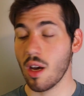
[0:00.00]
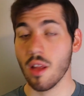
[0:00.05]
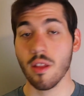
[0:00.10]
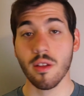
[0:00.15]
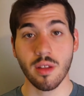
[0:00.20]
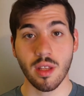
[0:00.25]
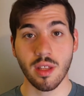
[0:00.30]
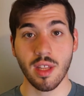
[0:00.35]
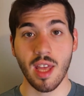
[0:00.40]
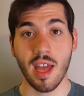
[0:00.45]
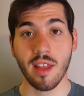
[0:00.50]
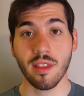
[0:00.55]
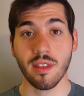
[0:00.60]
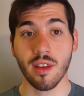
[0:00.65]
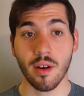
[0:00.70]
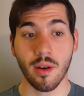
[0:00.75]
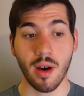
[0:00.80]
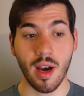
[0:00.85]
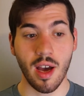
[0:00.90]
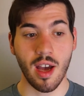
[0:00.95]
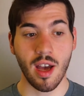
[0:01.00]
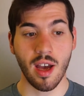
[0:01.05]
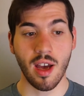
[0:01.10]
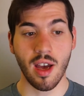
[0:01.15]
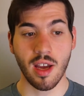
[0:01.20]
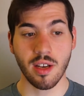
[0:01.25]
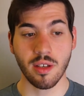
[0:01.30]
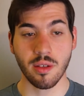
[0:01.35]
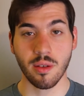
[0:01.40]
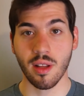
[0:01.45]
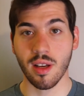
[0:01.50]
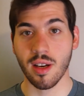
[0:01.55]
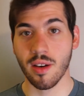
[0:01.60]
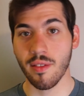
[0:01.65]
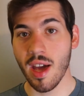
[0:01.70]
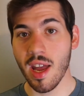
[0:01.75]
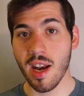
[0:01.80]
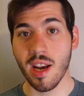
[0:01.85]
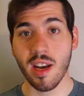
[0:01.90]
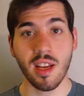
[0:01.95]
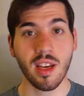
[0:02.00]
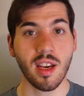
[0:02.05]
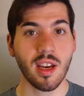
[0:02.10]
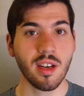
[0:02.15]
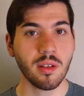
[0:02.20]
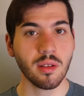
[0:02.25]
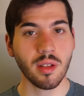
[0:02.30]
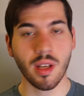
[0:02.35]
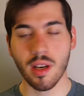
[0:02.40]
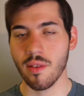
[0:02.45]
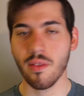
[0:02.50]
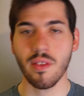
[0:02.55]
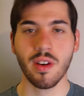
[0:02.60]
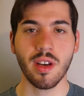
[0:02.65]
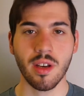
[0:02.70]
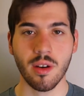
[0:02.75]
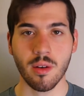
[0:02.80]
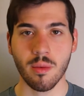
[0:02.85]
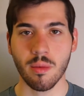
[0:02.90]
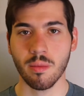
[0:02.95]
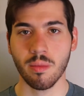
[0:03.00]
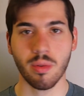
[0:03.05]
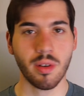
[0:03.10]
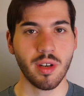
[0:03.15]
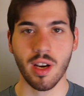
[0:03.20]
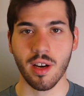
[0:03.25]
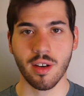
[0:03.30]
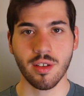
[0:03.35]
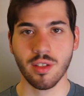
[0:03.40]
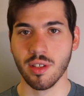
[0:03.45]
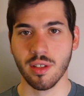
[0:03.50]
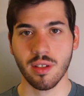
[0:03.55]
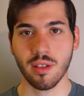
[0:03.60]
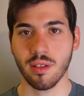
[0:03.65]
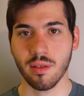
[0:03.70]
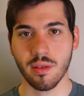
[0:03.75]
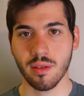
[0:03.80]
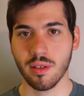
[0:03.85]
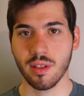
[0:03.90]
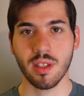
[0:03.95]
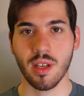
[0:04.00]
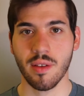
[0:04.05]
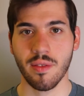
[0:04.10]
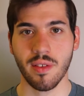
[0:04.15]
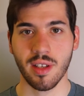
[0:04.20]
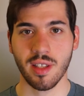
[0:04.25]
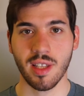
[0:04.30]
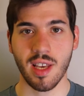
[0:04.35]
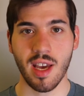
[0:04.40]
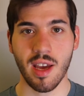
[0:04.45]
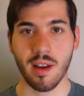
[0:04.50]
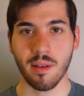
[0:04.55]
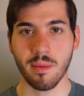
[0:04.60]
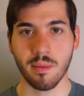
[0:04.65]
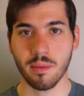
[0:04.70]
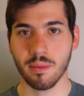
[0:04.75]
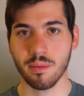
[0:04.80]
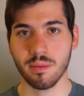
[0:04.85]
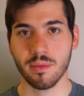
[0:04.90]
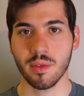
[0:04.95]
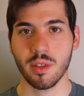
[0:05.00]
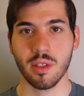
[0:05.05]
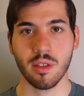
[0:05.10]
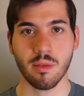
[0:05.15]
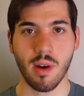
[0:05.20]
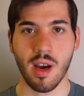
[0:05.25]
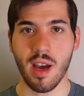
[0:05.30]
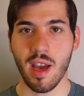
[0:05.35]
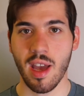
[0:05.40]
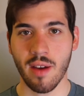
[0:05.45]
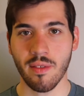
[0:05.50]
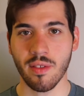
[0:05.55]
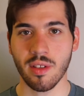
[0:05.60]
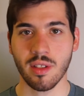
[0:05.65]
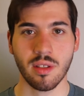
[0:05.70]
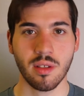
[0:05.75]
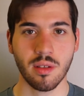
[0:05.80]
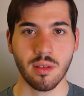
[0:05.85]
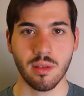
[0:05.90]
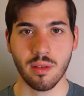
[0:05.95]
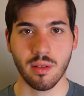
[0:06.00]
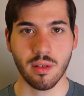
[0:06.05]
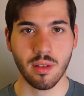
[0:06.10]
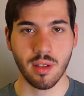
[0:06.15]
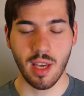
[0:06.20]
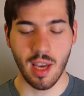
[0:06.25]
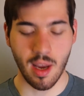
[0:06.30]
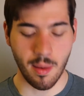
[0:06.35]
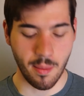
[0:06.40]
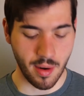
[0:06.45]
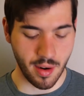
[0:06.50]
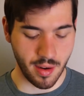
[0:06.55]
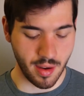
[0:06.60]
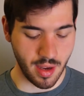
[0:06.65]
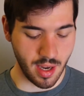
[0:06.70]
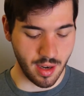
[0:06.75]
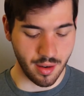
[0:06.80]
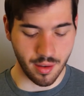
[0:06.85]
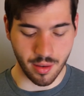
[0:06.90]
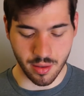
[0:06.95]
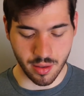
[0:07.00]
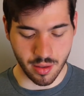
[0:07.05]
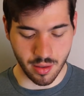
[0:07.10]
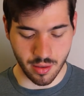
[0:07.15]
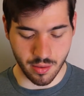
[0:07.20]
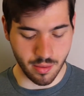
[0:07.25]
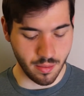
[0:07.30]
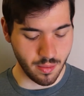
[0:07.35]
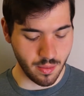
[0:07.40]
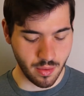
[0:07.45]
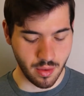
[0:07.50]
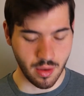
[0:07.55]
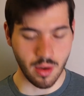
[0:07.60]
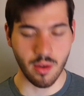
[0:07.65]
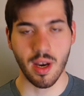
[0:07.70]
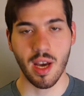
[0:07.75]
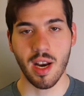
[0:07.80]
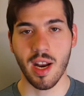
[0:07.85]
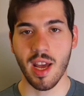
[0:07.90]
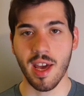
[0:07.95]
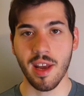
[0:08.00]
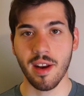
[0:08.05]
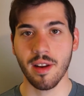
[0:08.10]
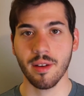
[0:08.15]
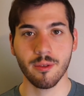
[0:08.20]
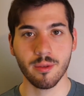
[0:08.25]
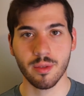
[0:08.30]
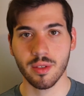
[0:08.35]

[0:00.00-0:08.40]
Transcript: Other than that, though, I do a lot of editing, I do a lot of video production, stuff like that, which is why I have this camera and also know how to edit,